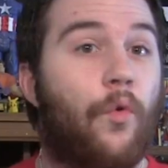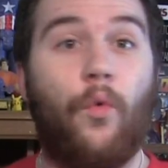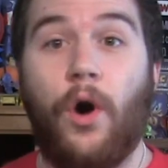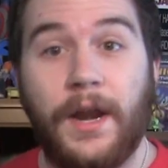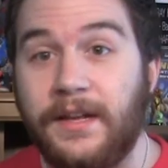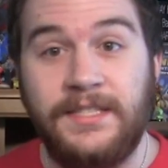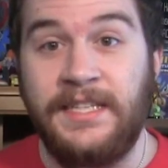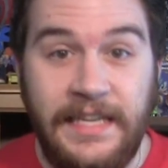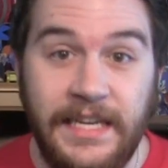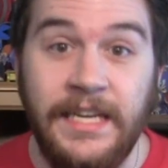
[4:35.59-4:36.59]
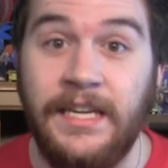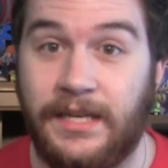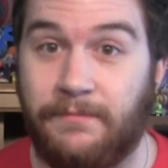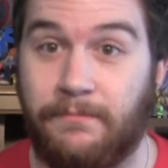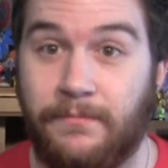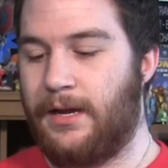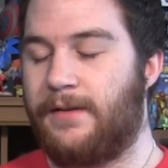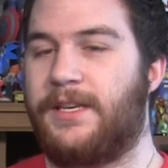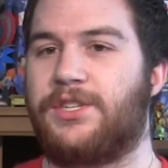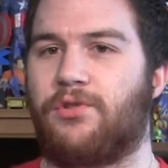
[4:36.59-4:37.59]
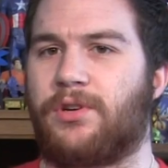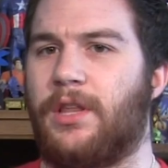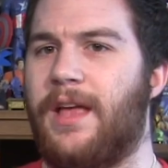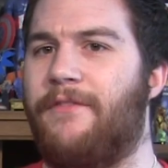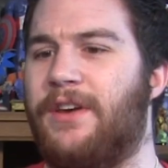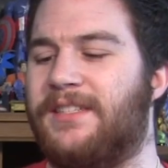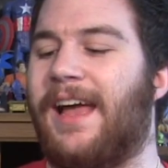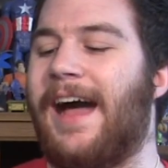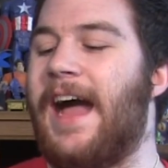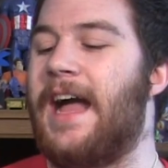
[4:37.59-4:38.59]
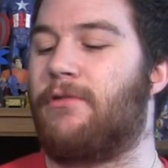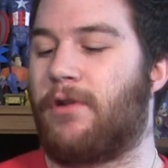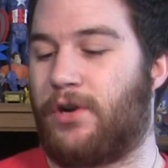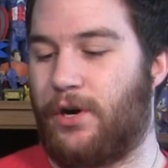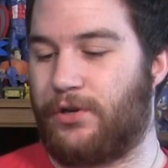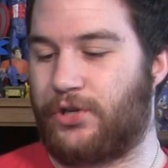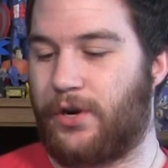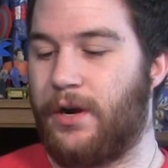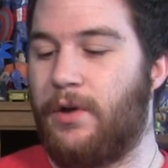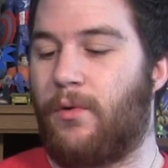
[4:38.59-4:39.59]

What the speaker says: What a team! District 11 is agriculture,